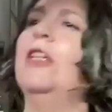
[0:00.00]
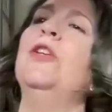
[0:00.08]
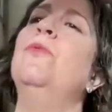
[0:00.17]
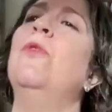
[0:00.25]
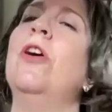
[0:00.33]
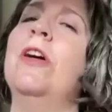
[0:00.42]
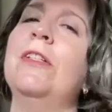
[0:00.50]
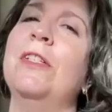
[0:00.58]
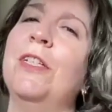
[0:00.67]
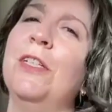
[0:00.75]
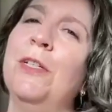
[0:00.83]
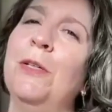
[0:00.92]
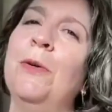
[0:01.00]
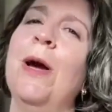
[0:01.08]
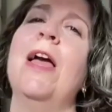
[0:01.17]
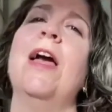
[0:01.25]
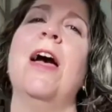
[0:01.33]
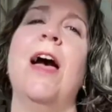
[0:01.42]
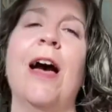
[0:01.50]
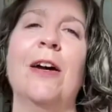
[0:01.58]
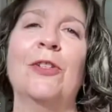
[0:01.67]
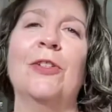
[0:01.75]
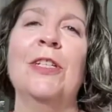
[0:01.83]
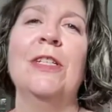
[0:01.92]
You want to
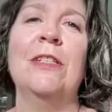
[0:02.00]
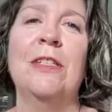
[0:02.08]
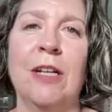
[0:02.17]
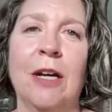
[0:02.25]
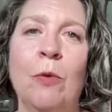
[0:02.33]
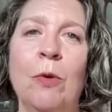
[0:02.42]
actually stick